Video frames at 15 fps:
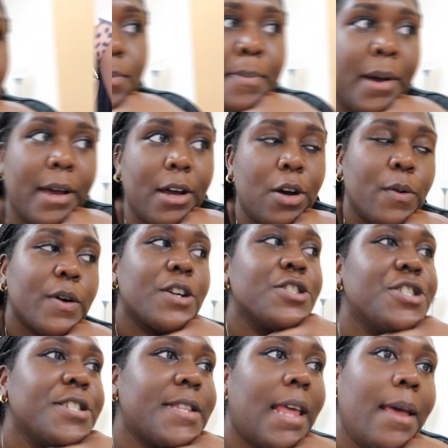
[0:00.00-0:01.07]
My coworker
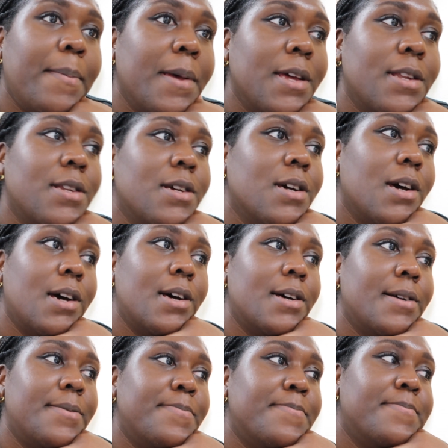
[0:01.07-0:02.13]
just came in.
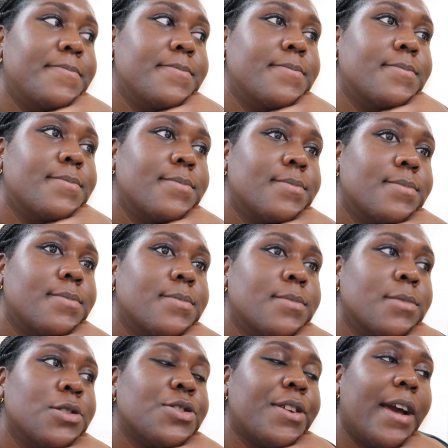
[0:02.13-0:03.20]
Um,
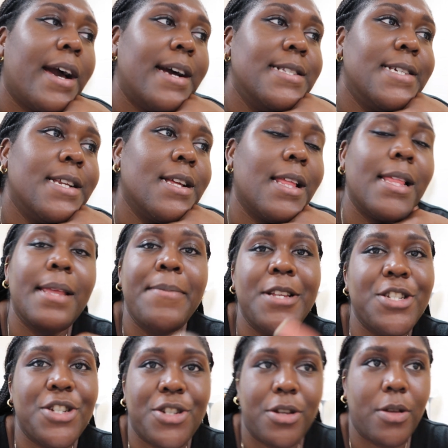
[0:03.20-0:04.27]
so yeah, I did a lot. Let me
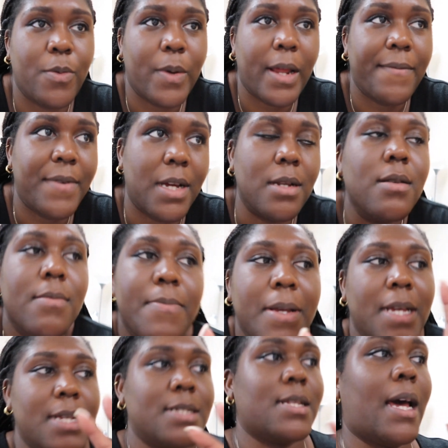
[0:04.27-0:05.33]
just show you what I've done
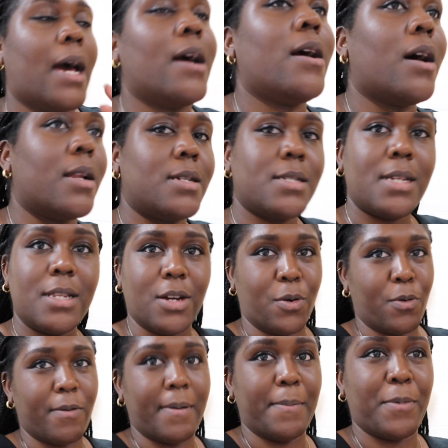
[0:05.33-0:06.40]
because I honestly
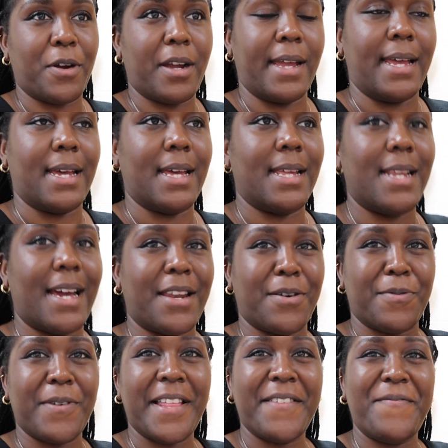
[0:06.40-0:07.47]
don't remember and I
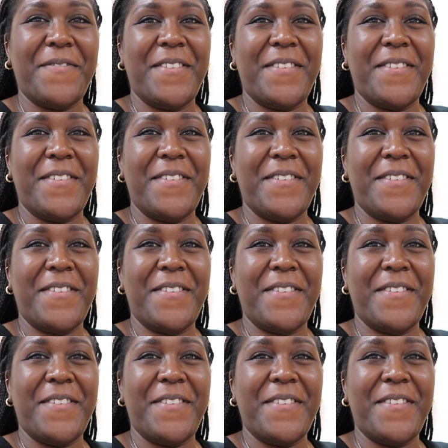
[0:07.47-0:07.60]
don't really